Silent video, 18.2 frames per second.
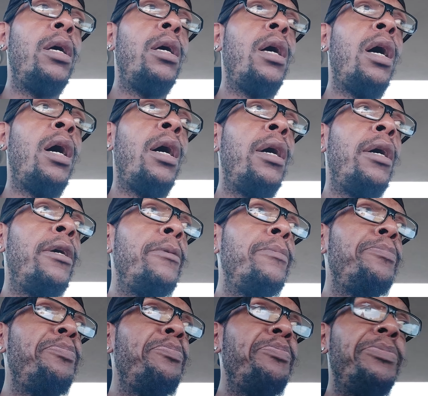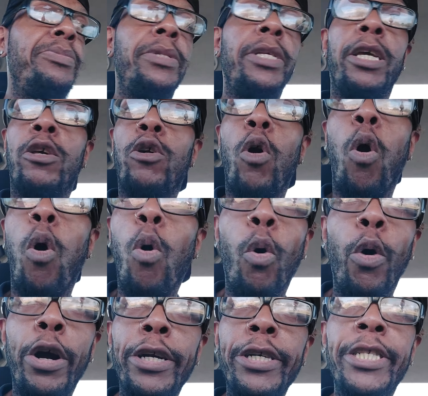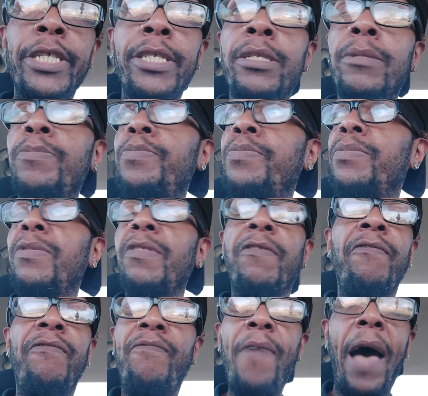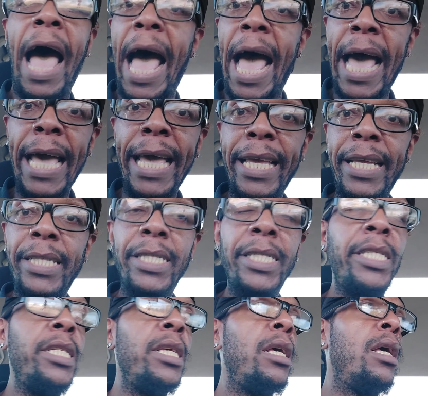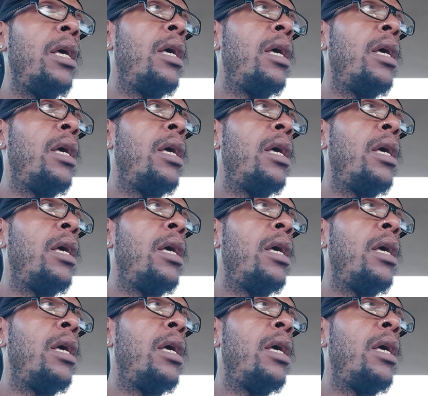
um, court, fines,